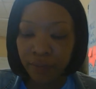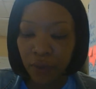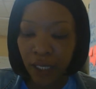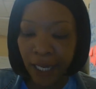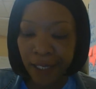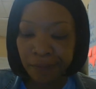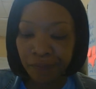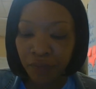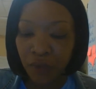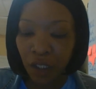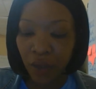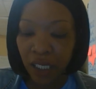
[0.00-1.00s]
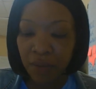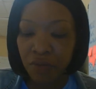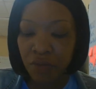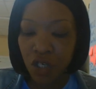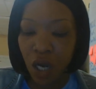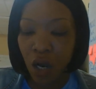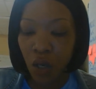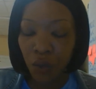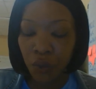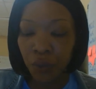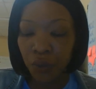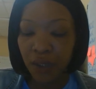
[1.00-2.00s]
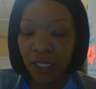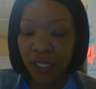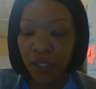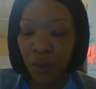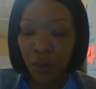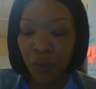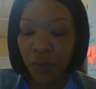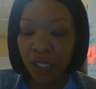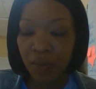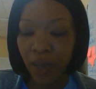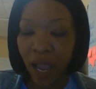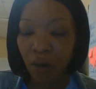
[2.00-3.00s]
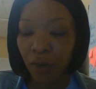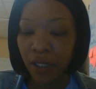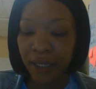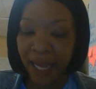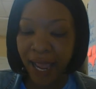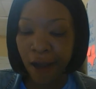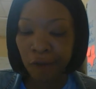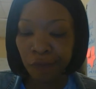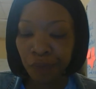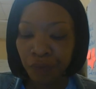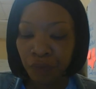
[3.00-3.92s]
Okay, so Kim Jong Un is who's in power now.